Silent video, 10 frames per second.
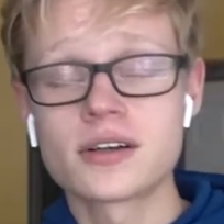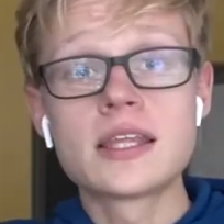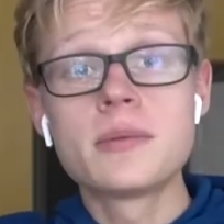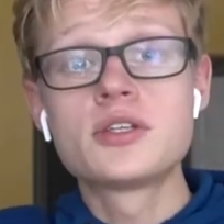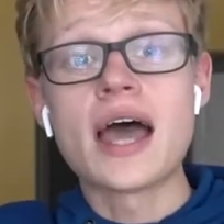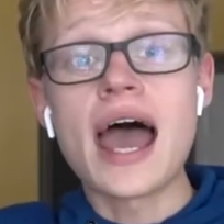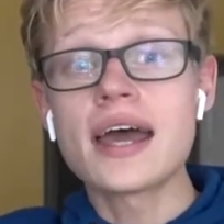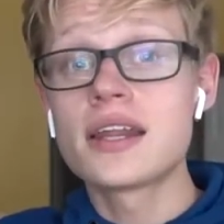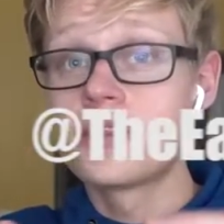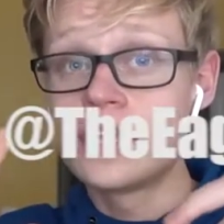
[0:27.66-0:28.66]
send them to
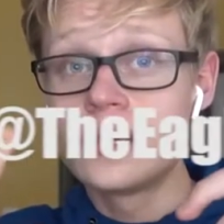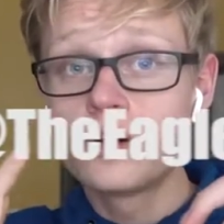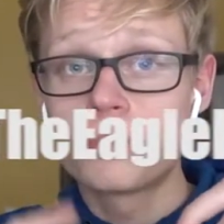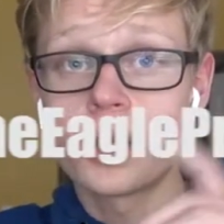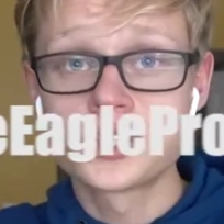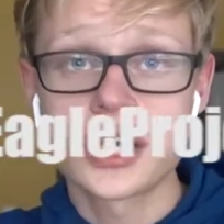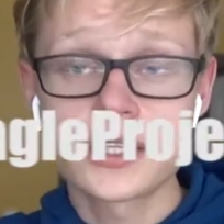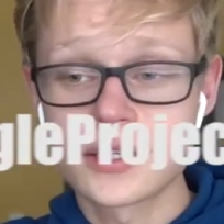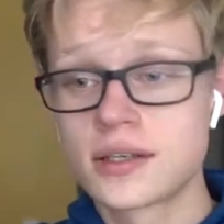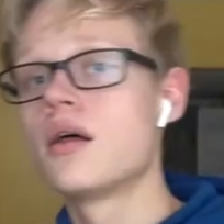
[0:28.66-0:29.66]

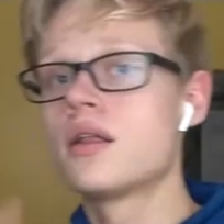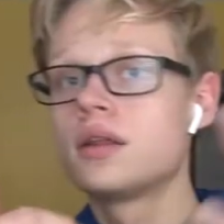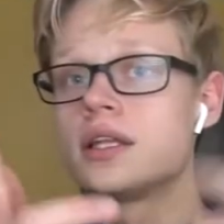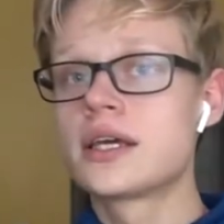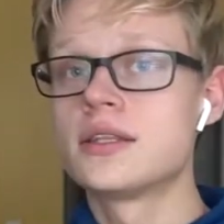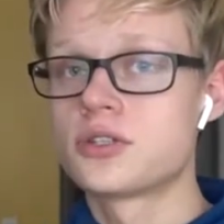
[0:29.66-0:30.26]
@TheEagleProject. Link in the